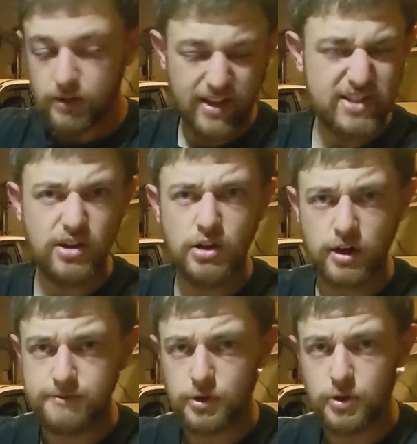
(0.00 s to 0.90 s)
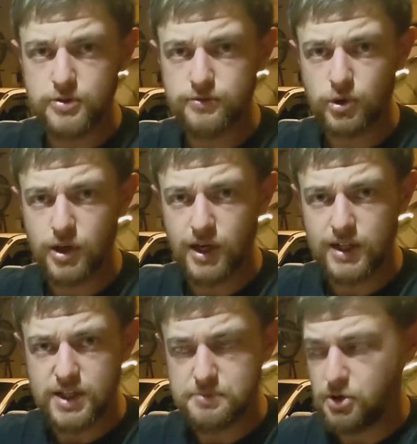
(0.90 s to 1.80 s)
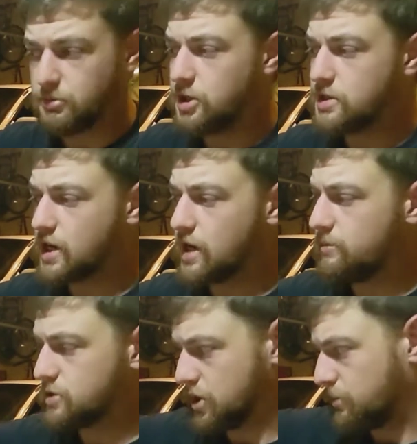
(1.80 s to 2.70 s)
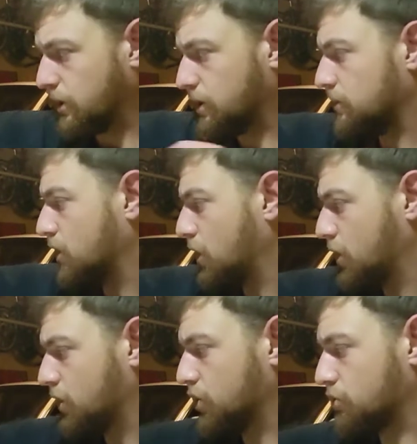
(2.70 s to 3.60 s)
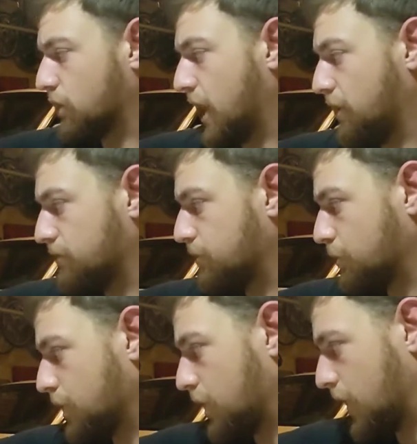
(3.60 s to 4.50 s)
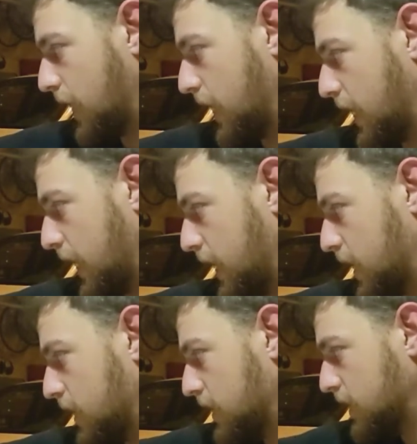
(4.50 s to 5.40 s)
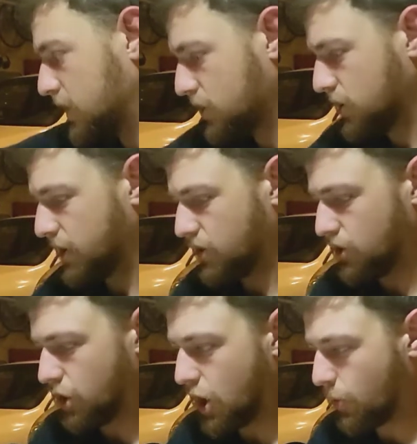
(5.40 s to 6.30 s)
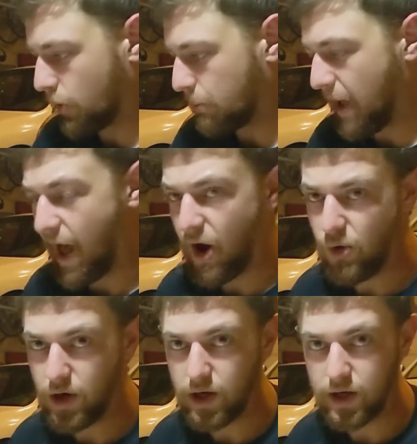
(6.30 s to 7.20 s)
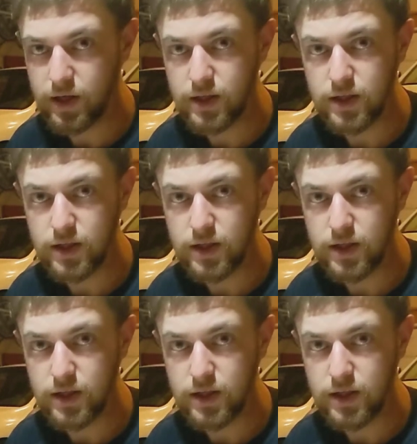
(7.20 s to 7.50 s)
that's good enough for who it's for at this moment in time. It's going to be great for a little lower power